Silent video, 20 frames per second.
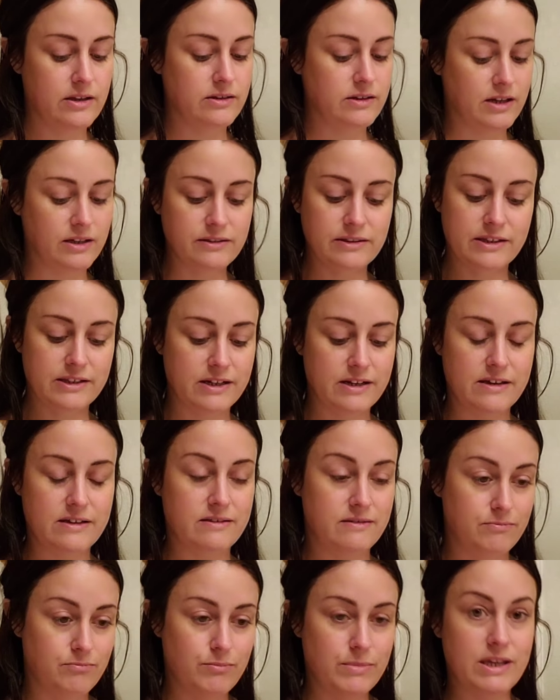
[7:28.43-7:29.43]
Not that
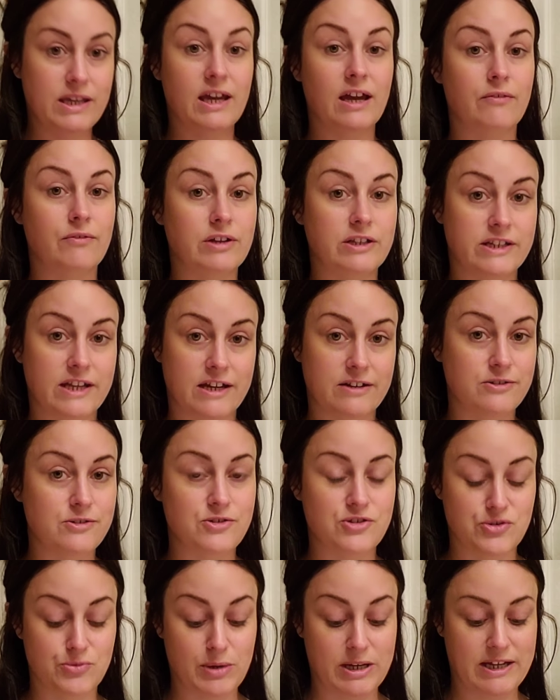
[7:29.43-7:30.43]
if me having
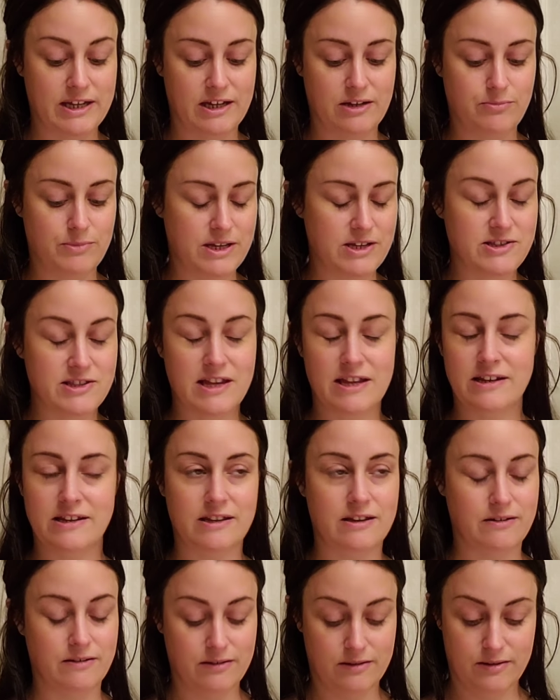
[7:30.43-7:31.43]
tattoos on my hand makes
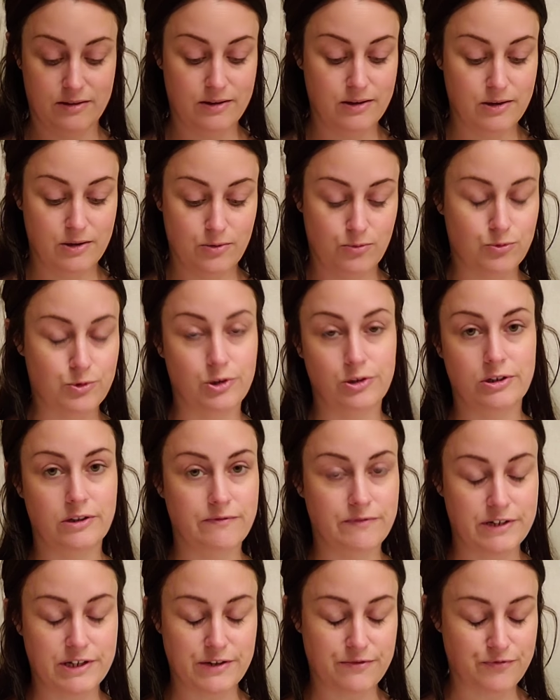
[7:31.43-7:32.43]
any world
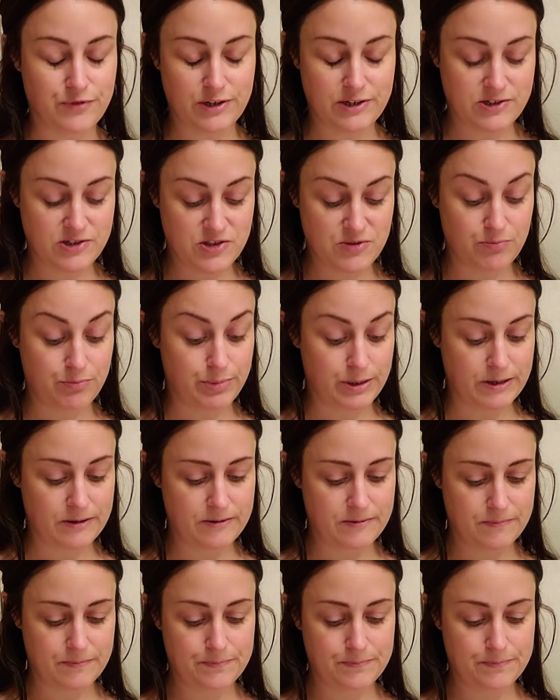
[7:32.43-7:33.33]
of a difference, but